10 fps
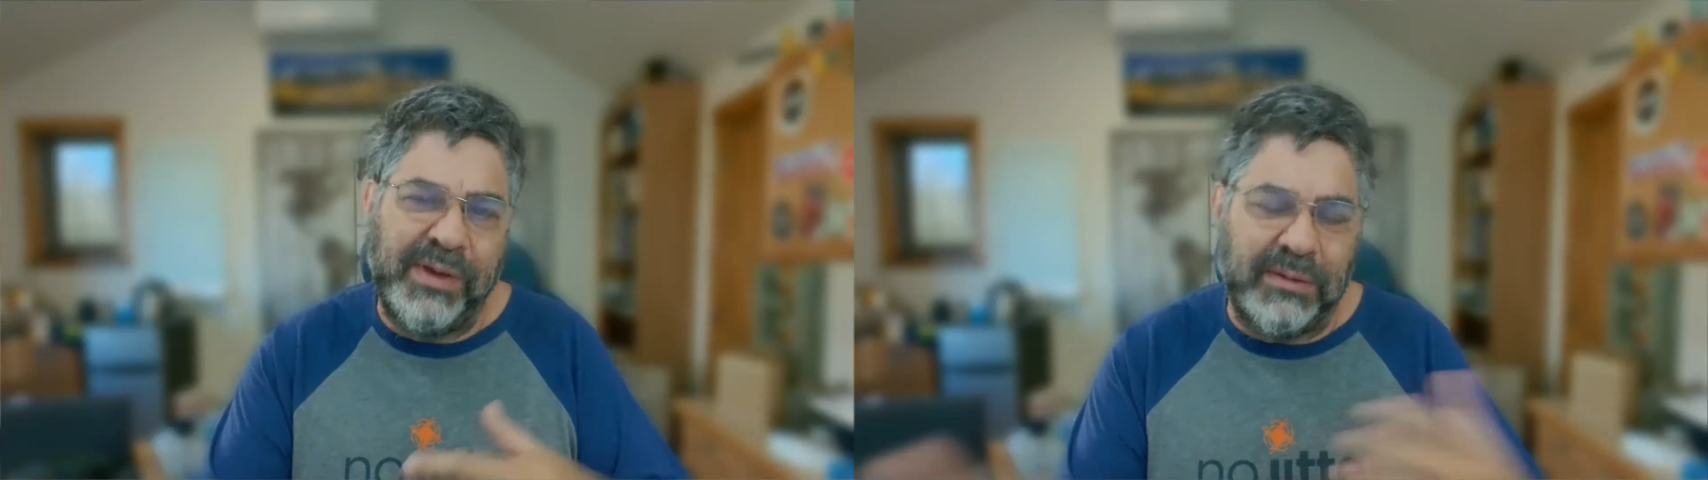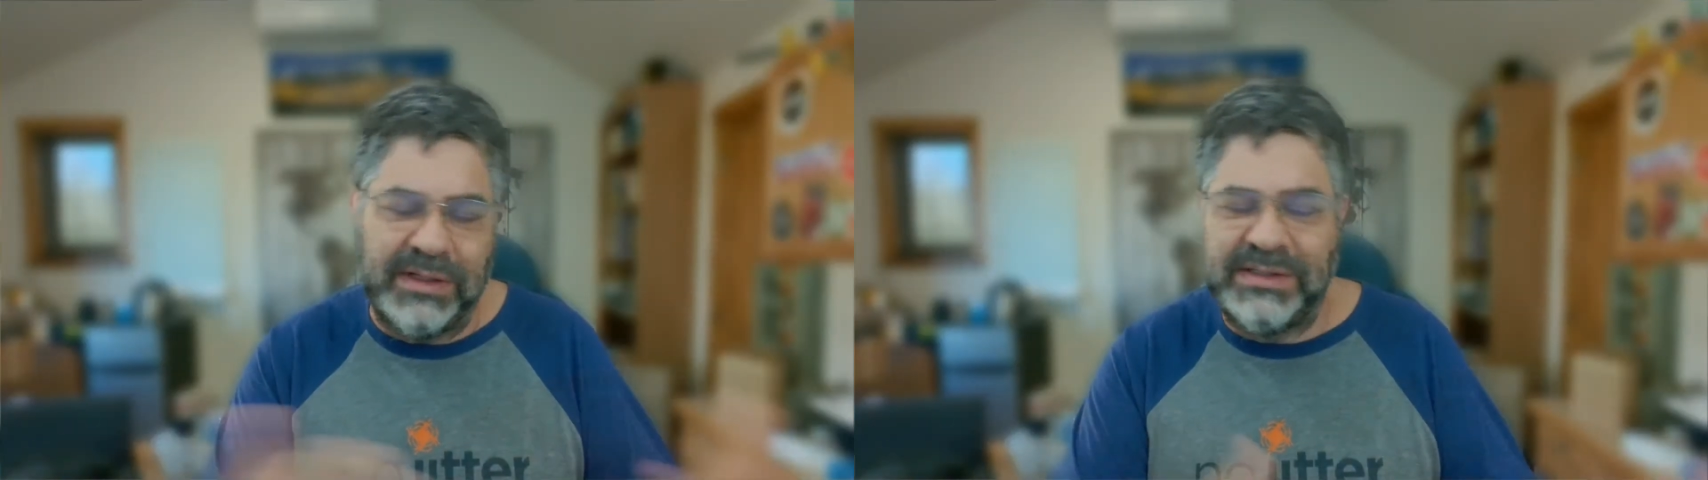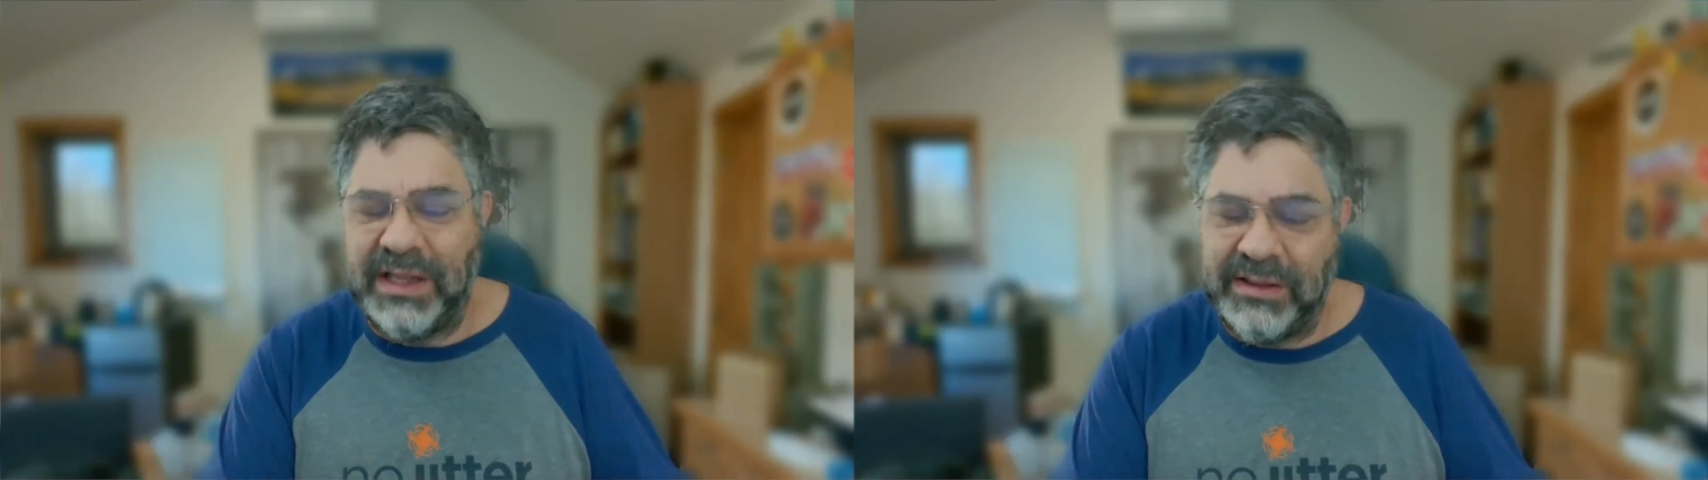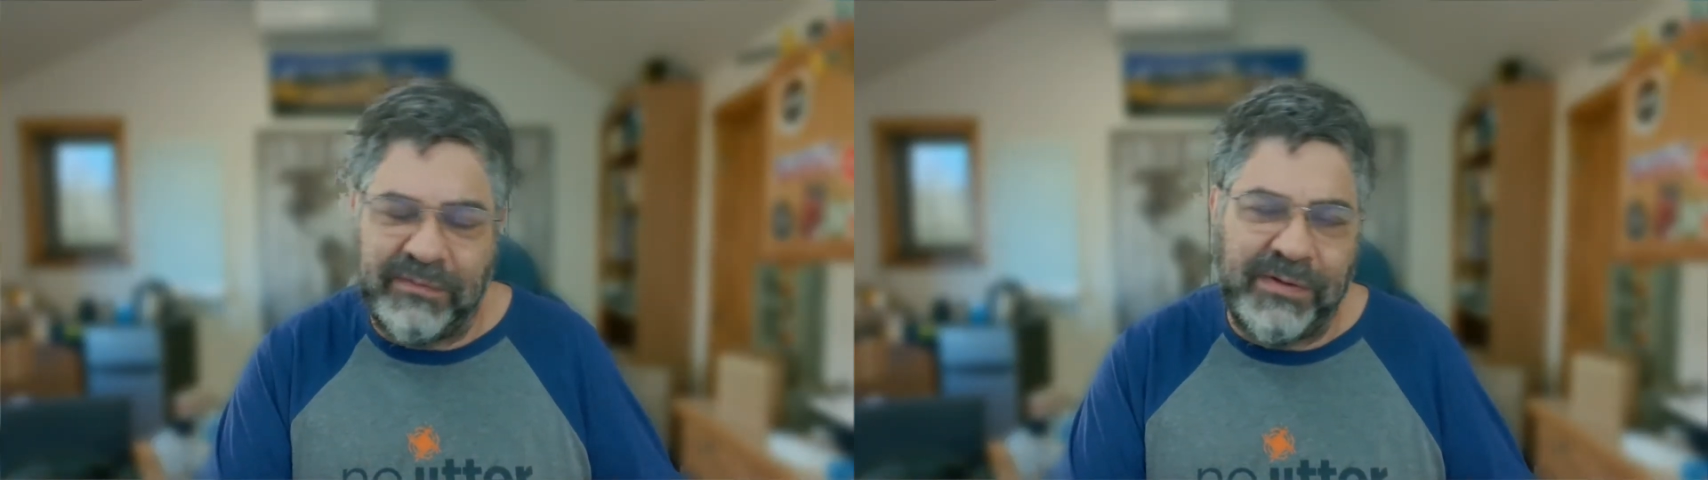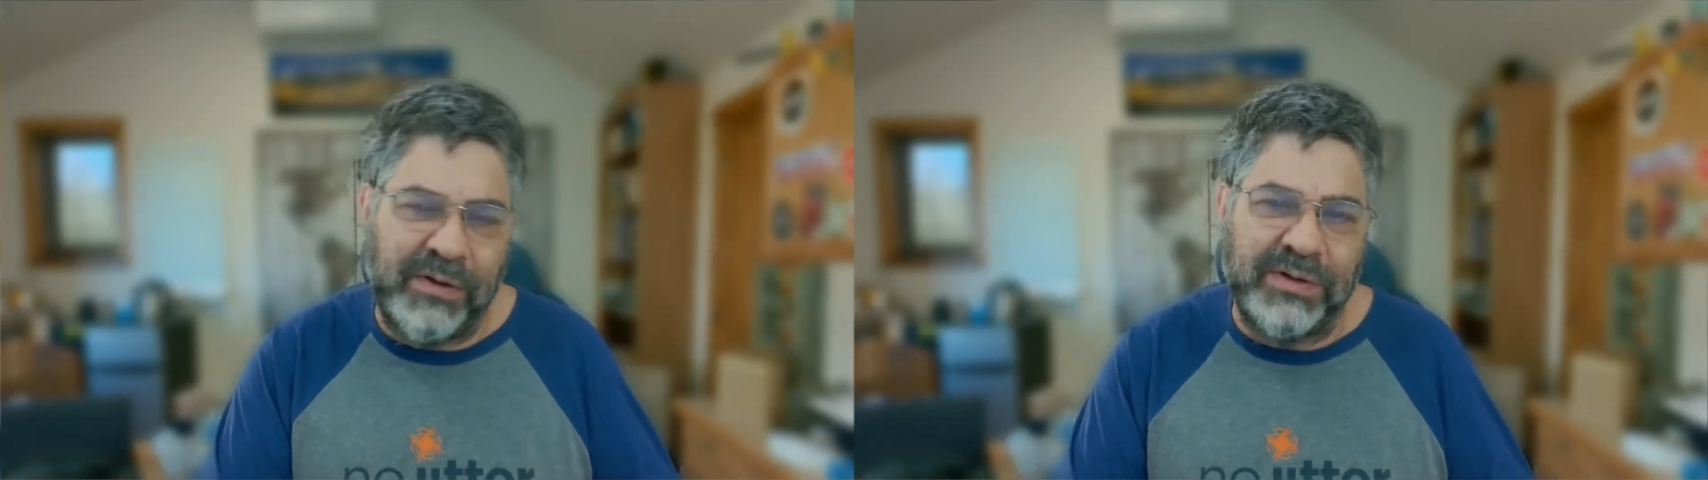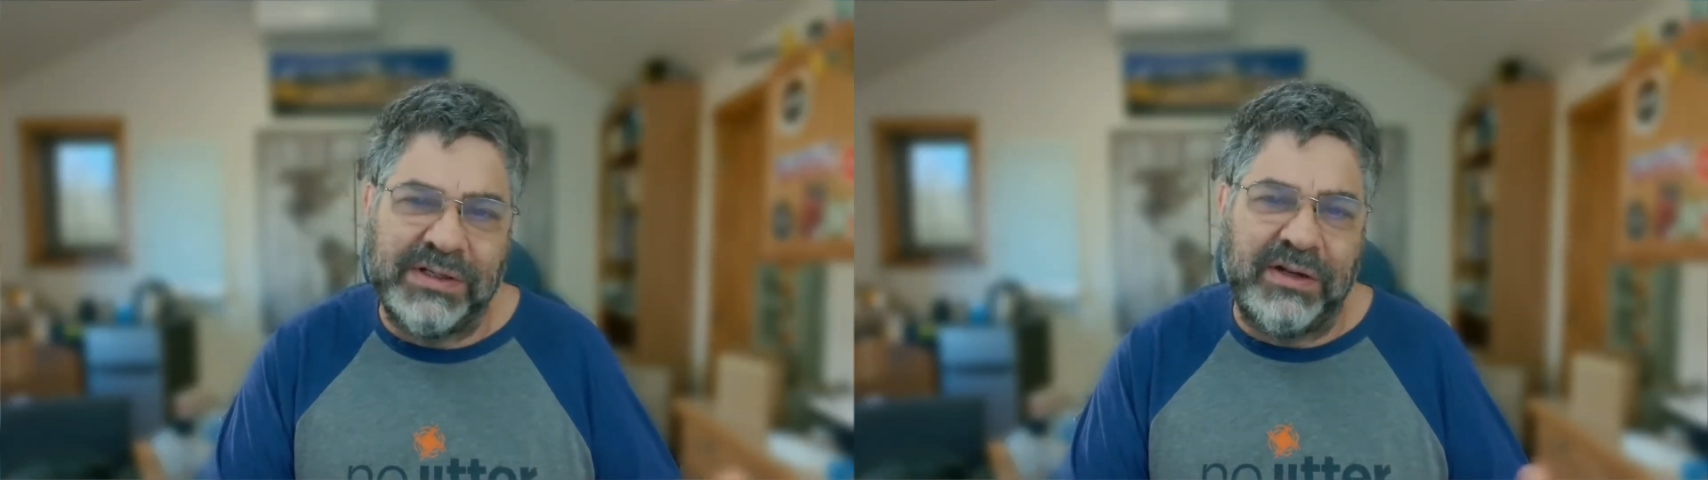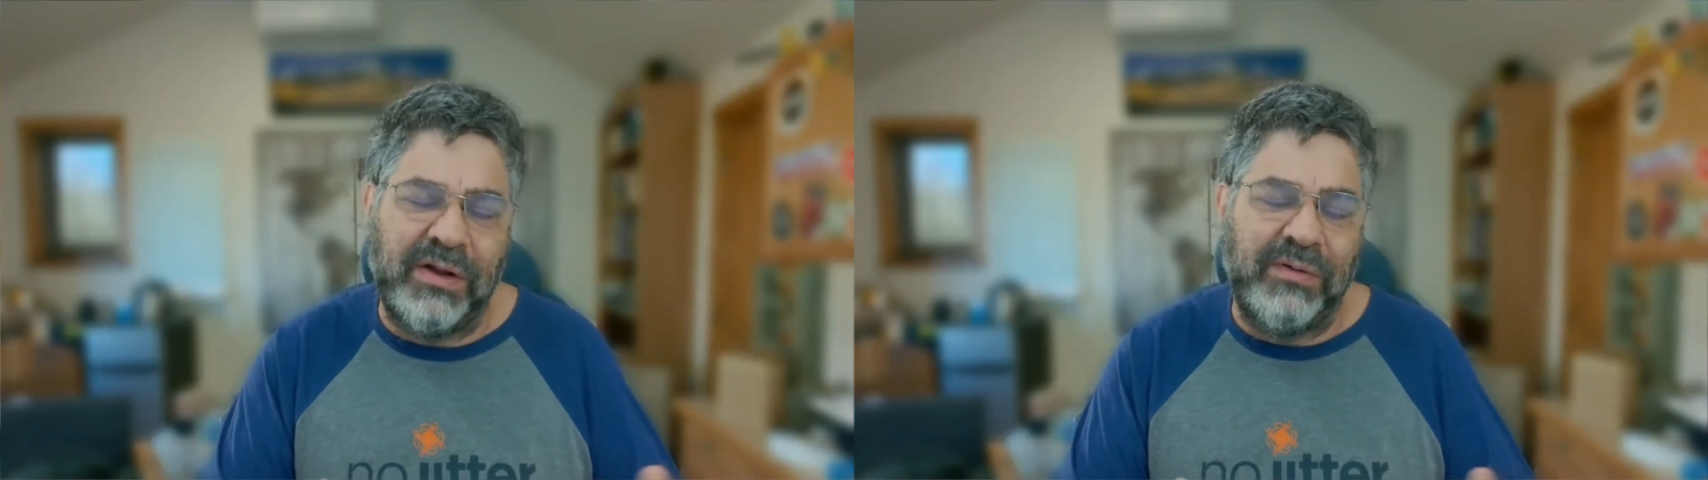being able to send their photos in